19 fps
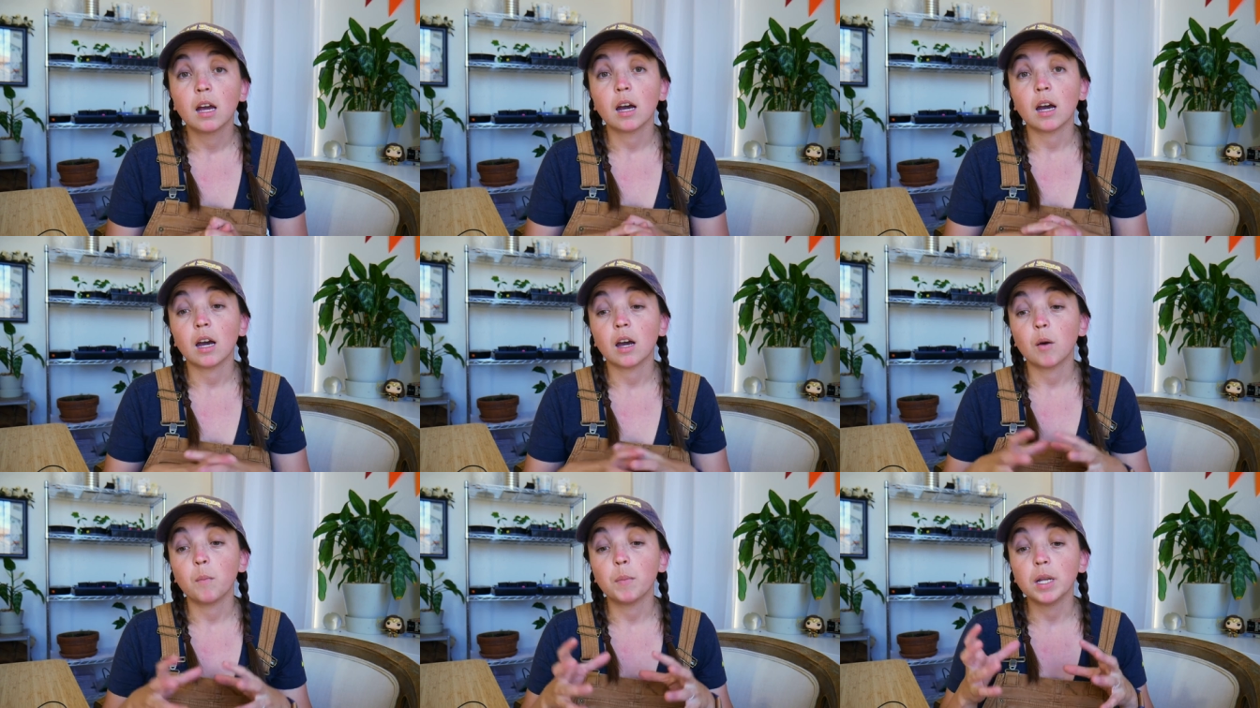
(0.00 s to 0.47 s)

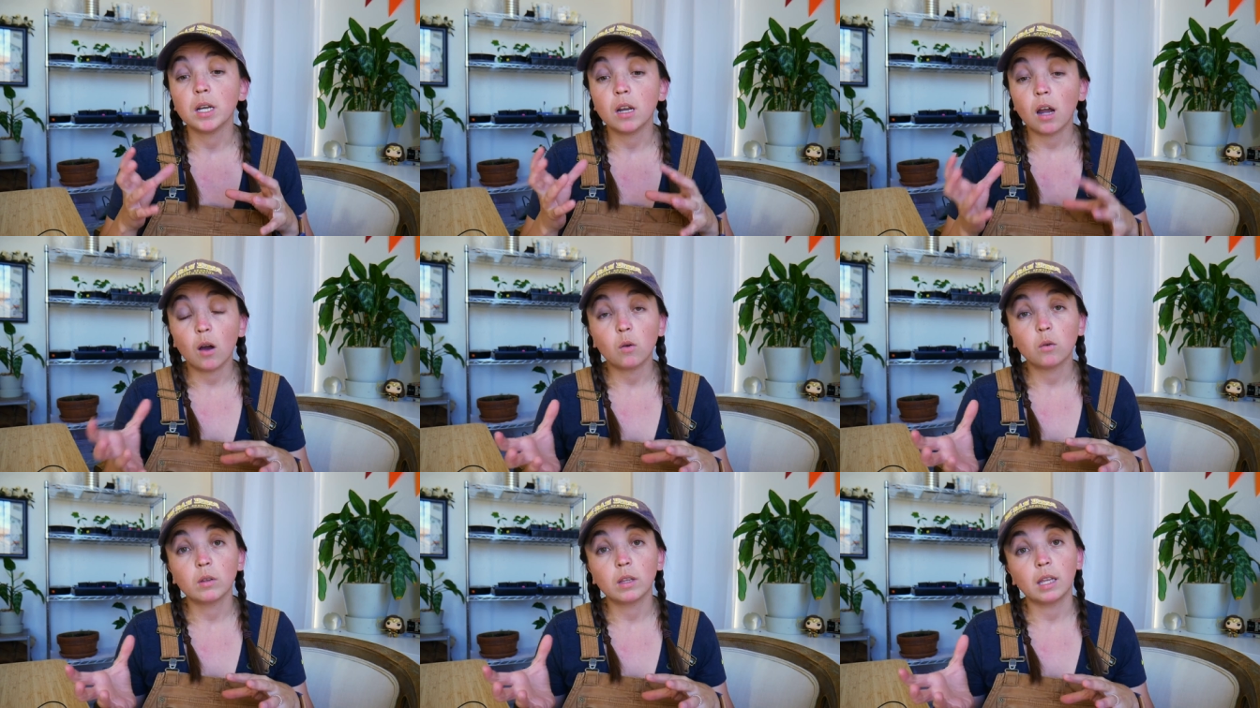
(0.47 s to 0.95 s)
Um, but
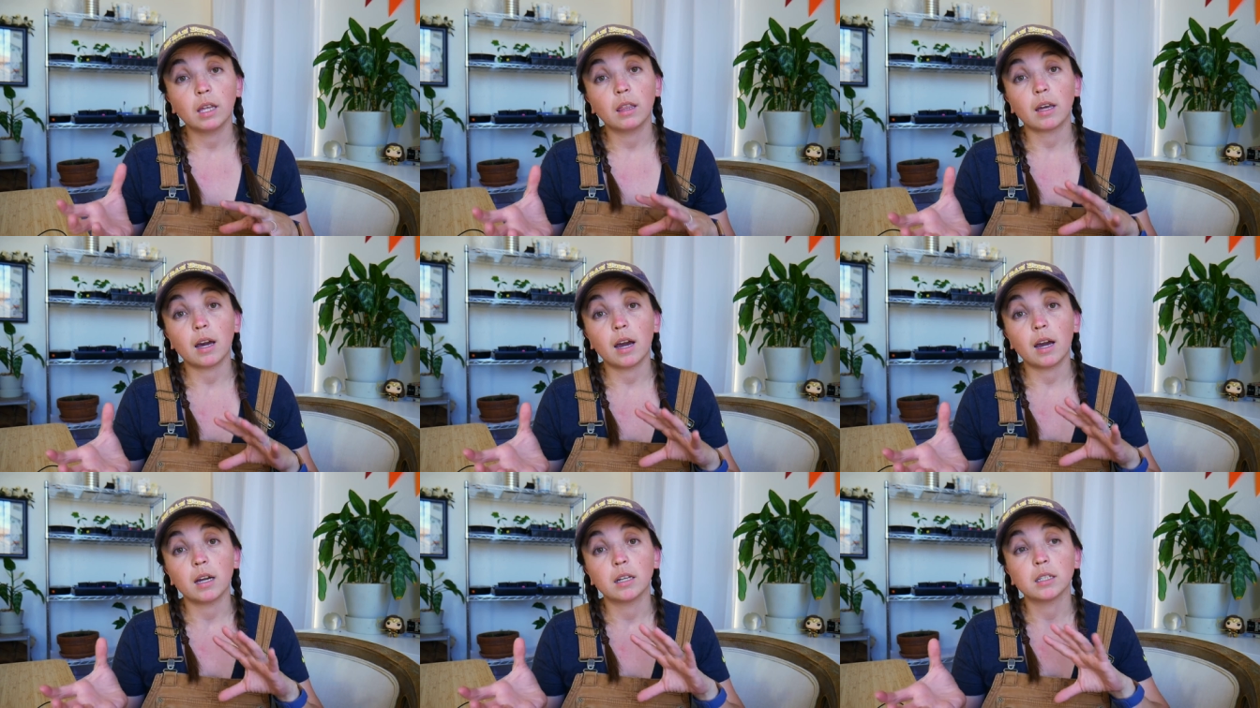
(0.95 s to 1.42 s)
not only
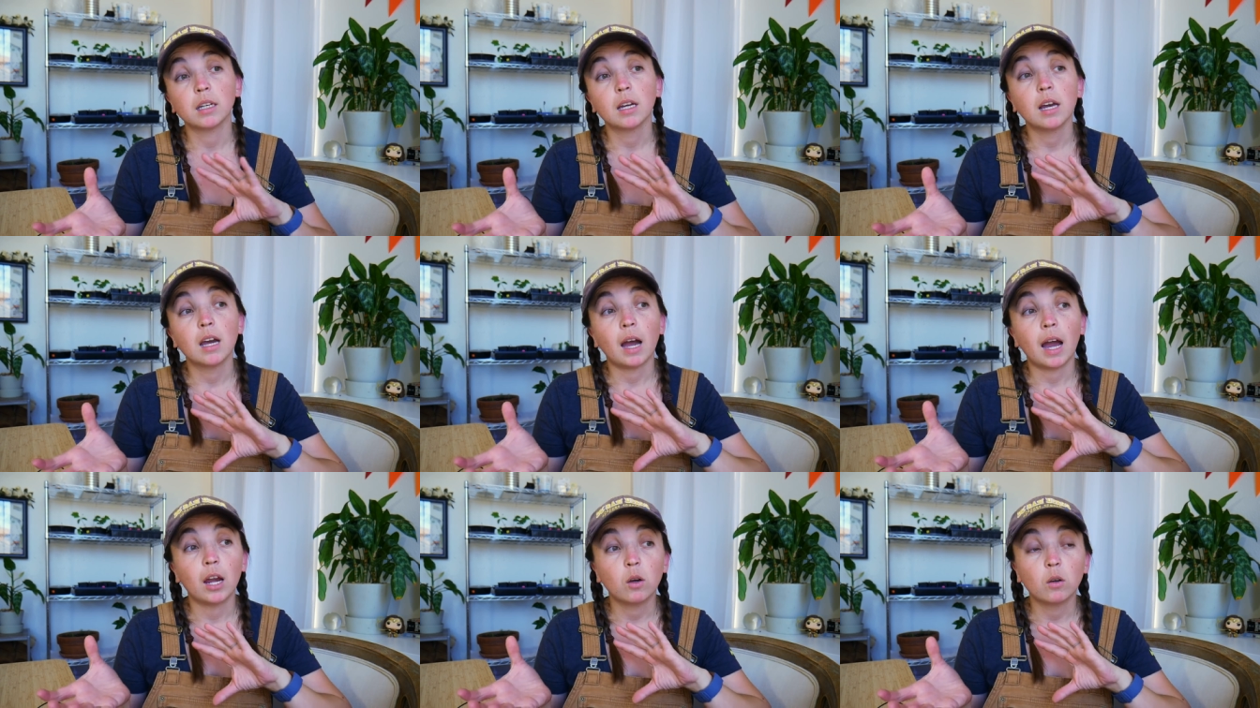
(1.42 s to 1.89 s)
that,
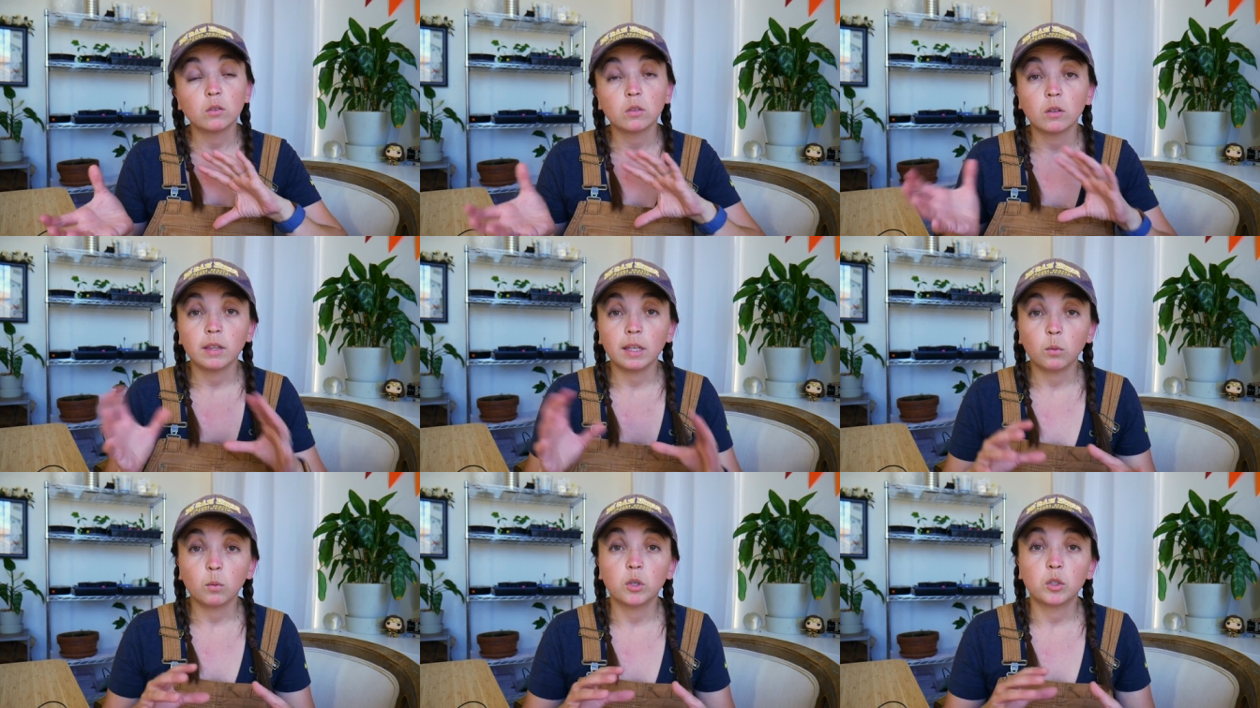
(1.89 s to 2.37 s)
I also
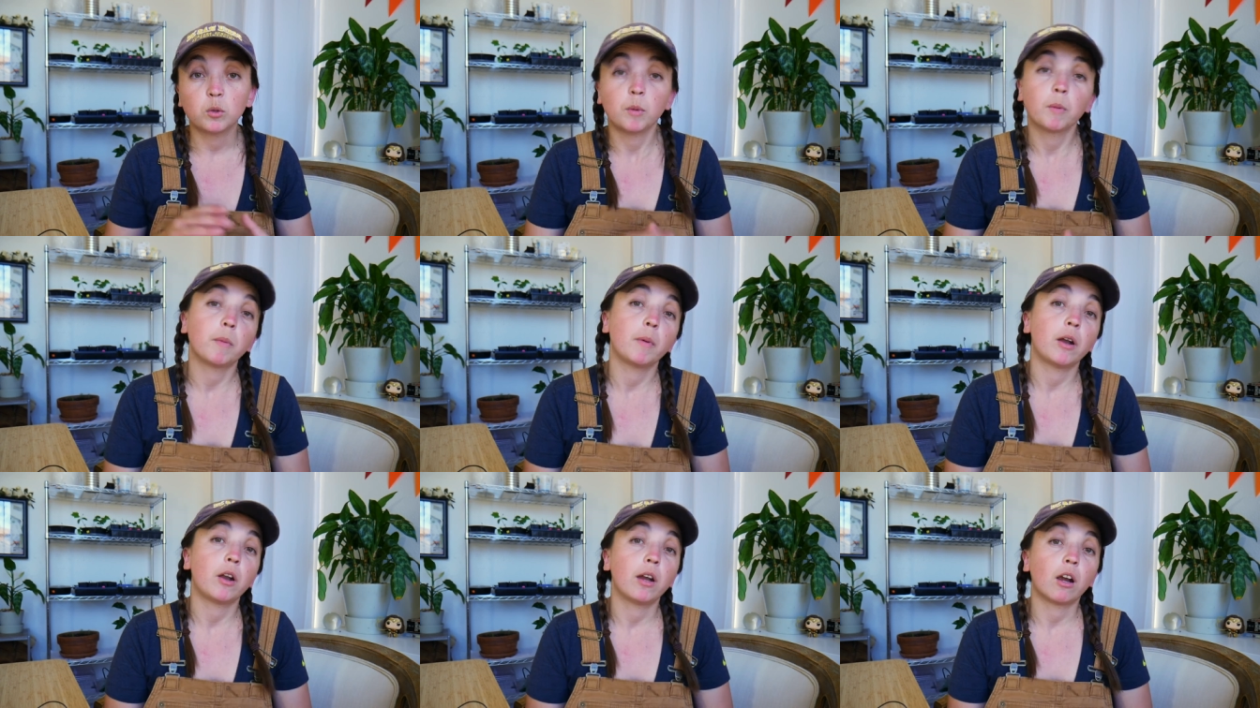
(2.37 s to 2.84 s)
think we should be
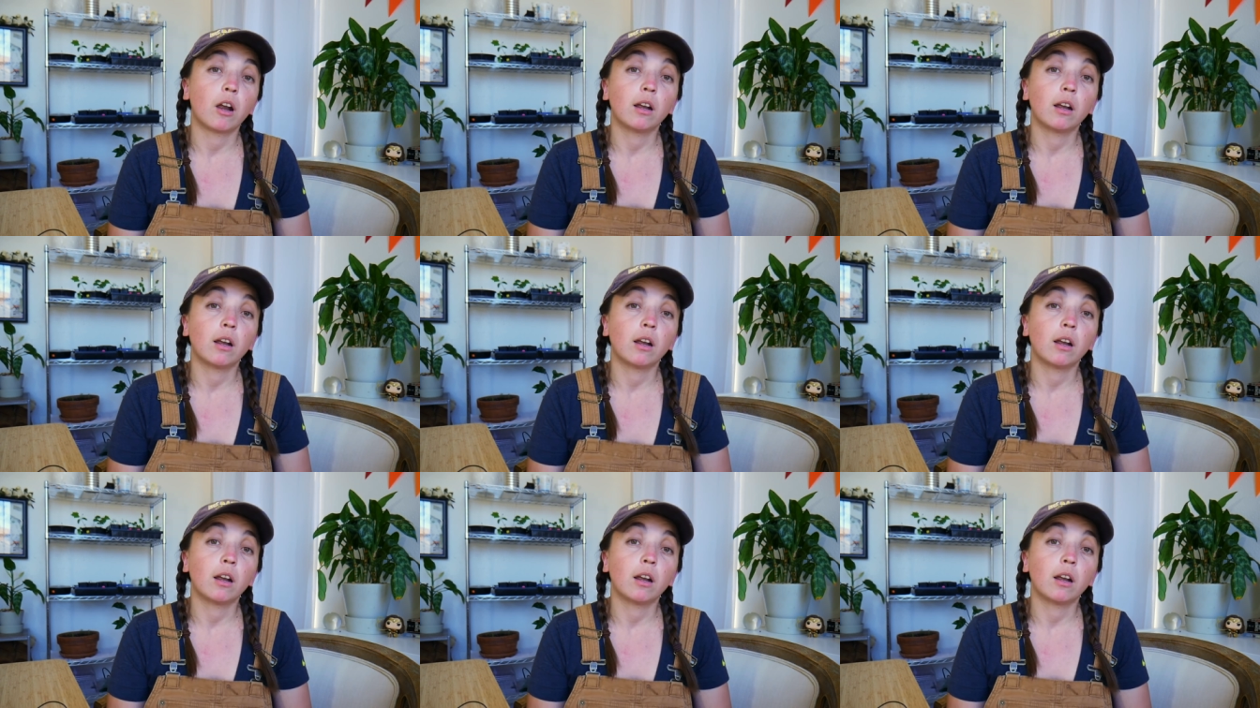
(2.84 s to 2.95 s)
preparing